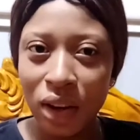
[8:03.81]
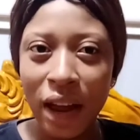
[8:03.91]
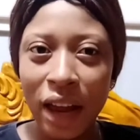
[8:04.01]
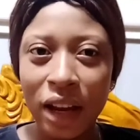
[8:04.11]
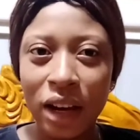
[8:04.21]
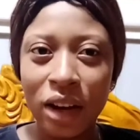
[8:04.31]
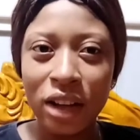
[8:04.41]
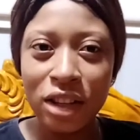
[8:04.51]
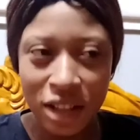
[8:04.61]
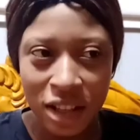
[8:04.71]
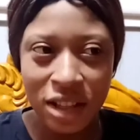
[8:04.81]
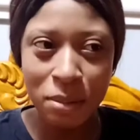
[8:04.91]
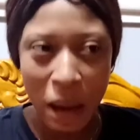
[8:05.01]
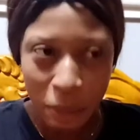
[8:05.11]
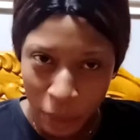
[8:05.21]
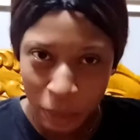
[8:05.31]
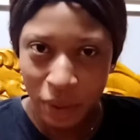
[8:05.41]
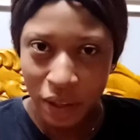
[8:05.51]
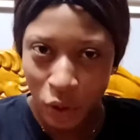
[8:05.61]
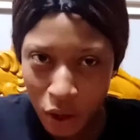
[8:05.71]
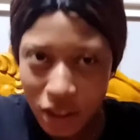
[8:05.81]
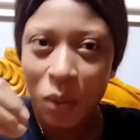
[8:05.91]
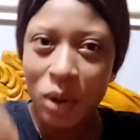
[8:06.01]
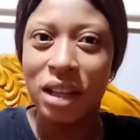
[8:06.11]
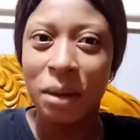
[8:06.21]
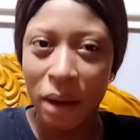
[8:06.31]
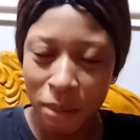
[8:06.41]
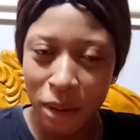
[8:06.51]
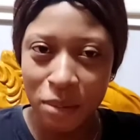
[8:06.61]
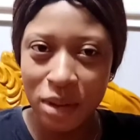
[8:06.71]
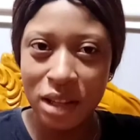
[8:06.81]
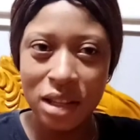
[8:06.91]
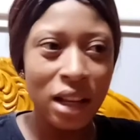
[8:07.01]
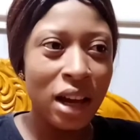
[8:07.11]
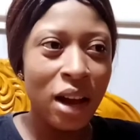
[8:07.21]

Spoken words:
Like, this is my baby. The other ones are my babies.